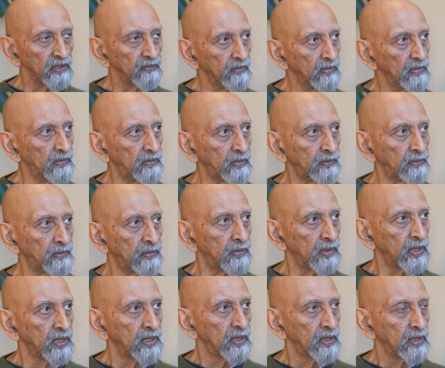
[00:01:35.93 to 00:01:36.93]
Okay.
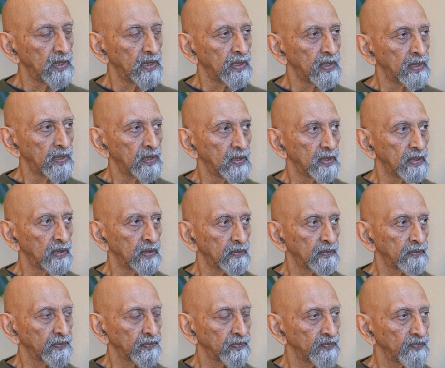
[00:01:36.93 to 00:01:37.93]
All right. Good to
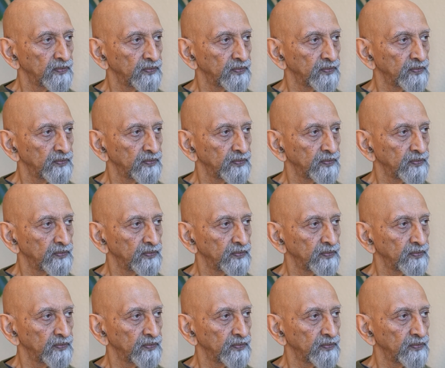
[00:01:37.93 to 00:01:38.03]
know.